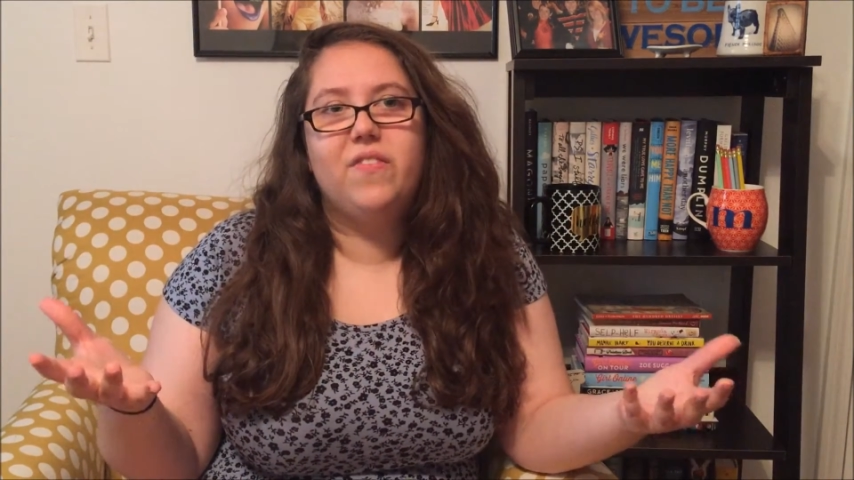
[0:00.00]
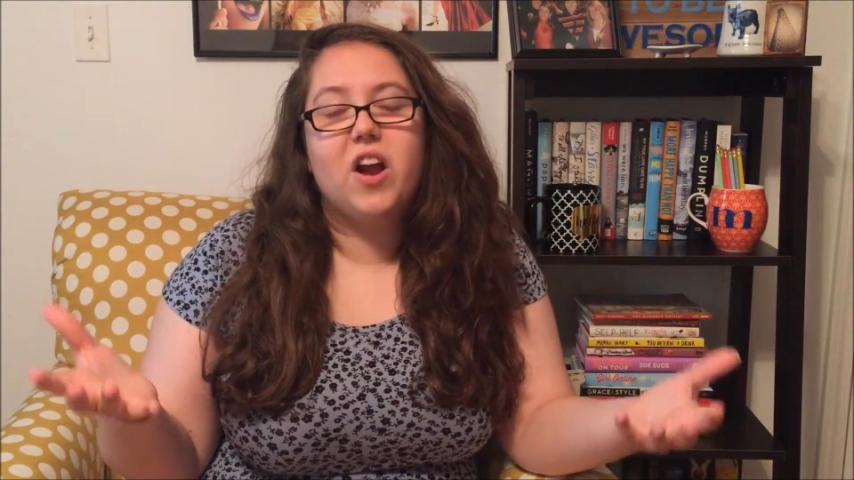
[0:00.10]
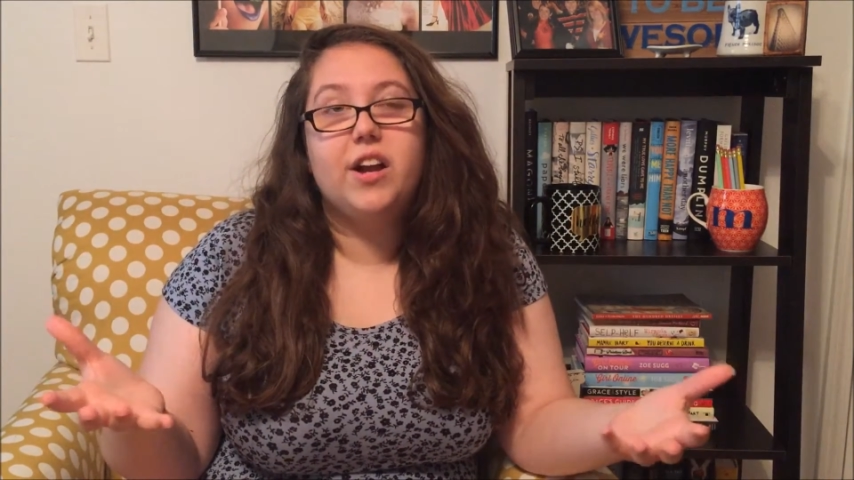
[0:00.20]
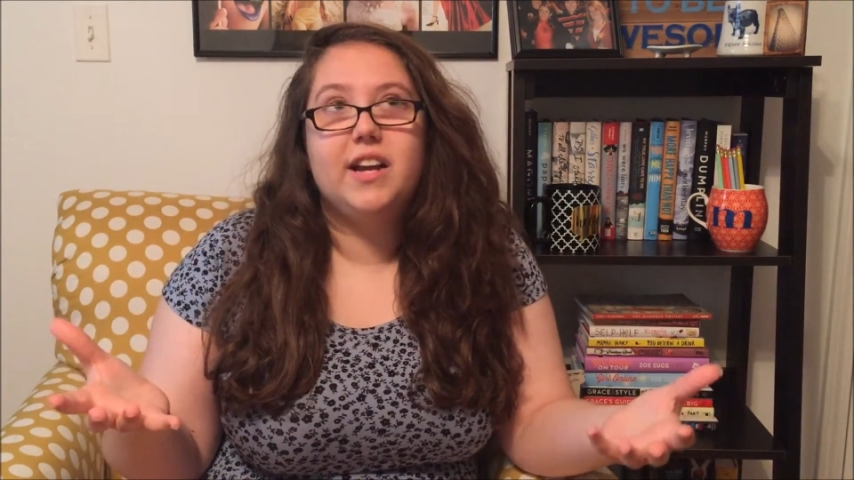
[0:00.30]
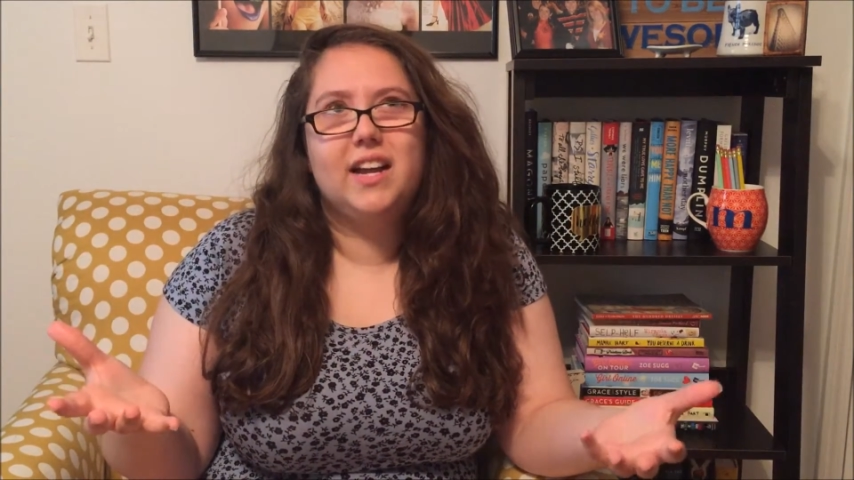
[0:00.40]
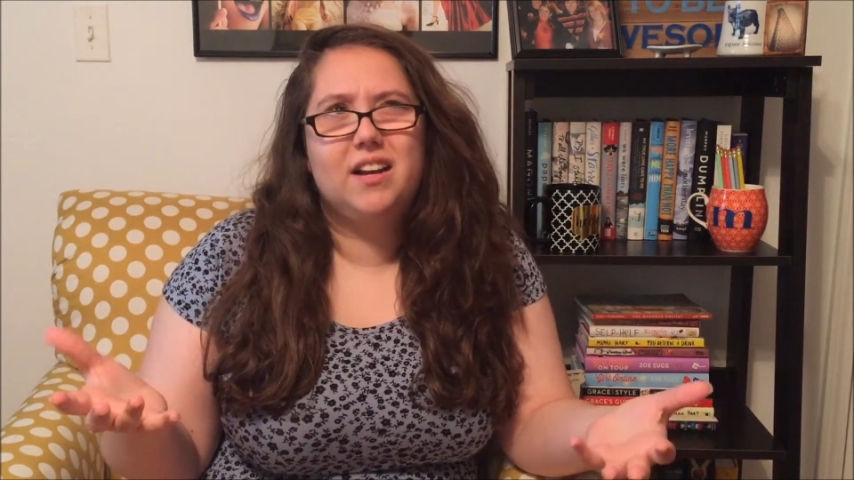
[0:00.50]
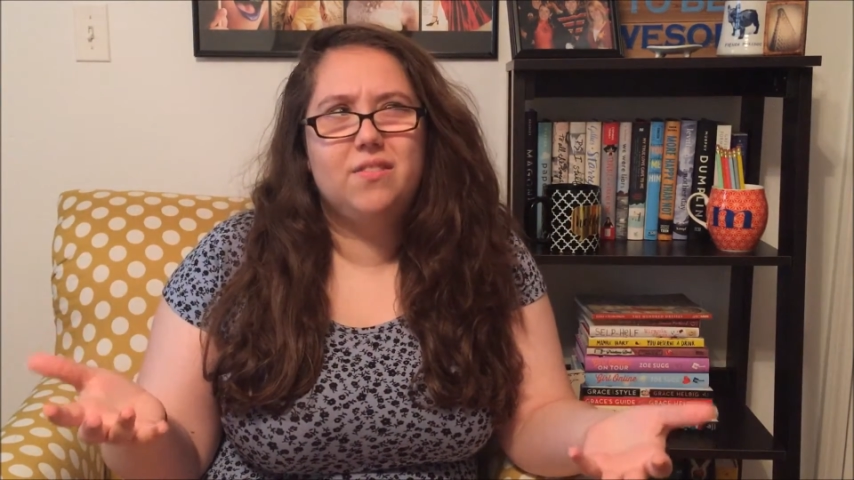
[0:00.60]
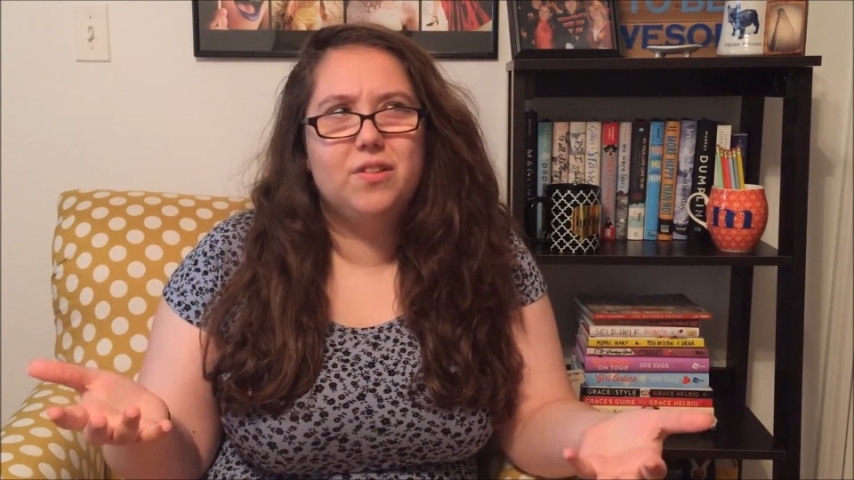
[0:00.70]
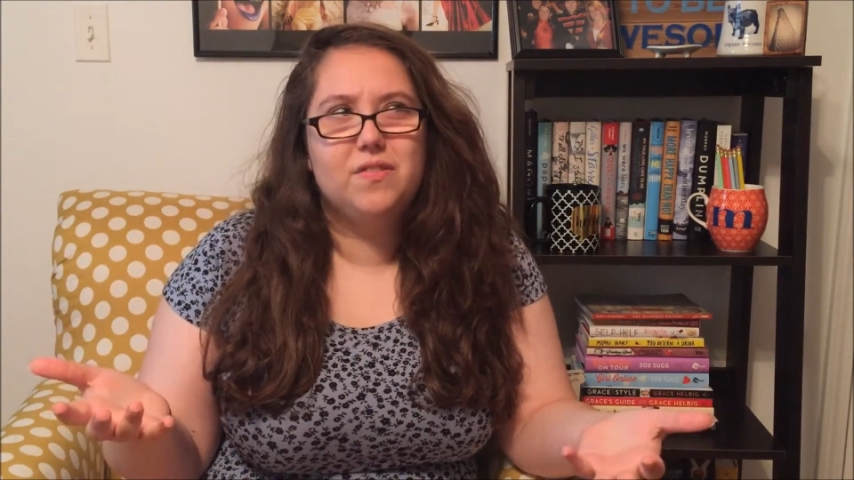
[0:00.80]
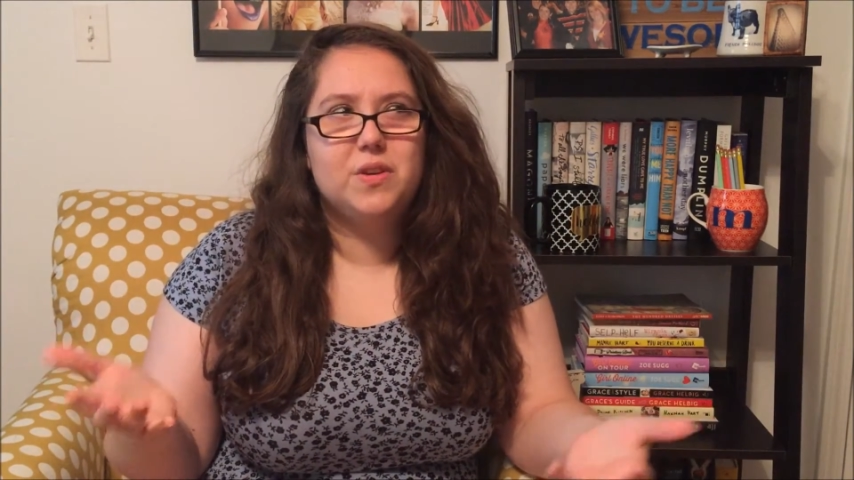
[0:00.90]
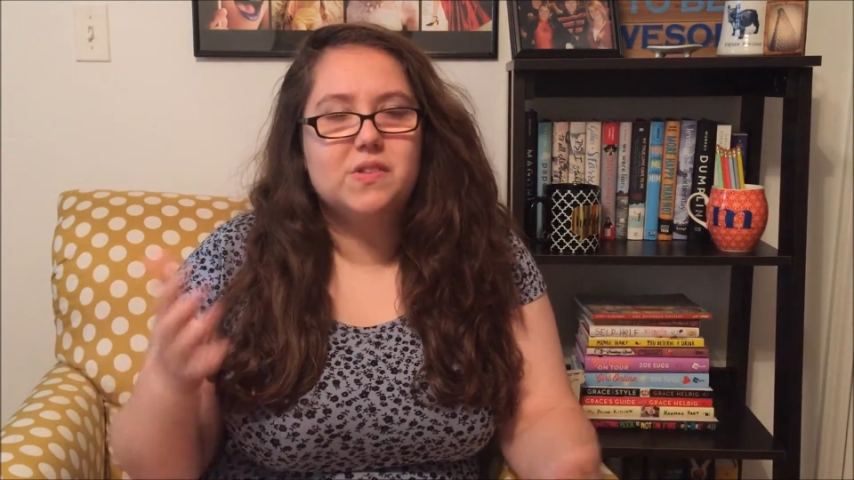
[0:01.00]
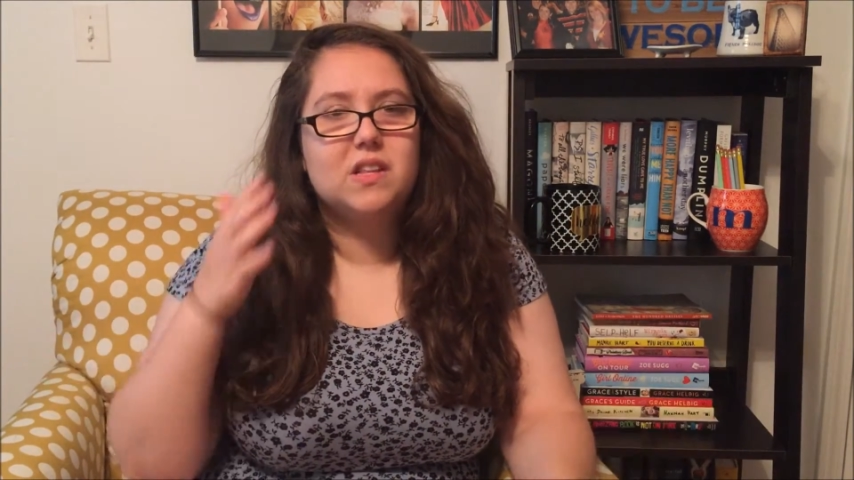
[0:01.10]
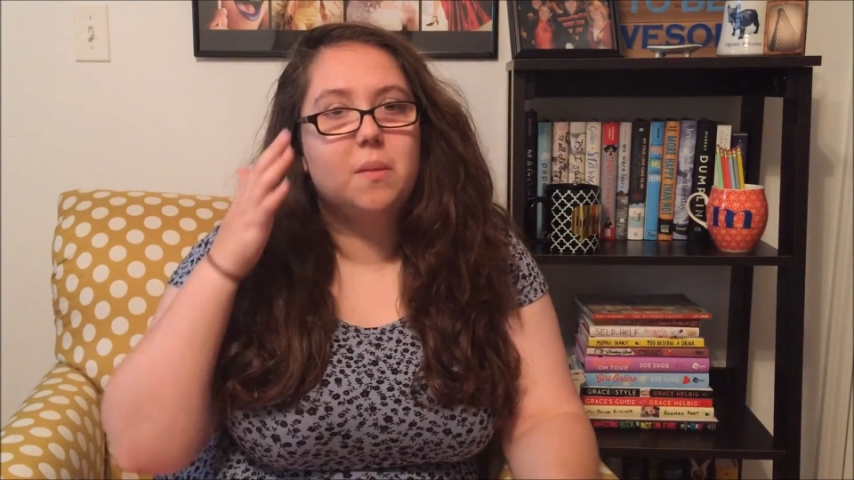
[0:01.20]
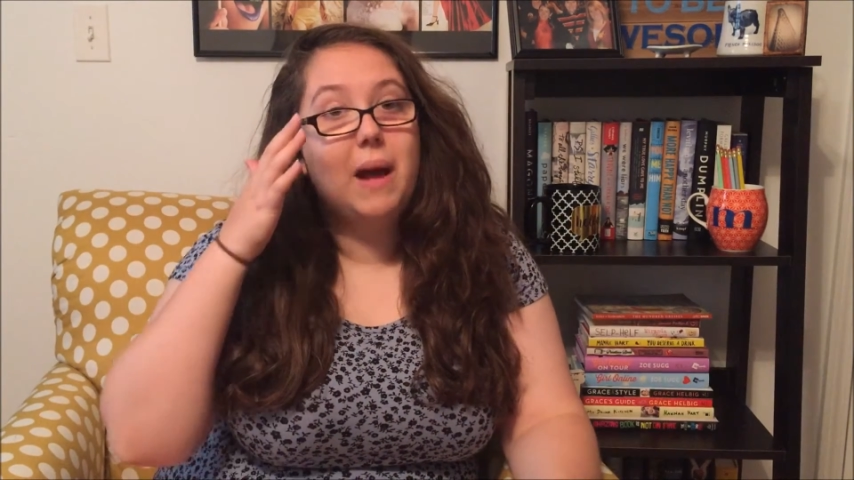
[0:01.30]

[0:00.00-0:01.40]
very negative reviews in the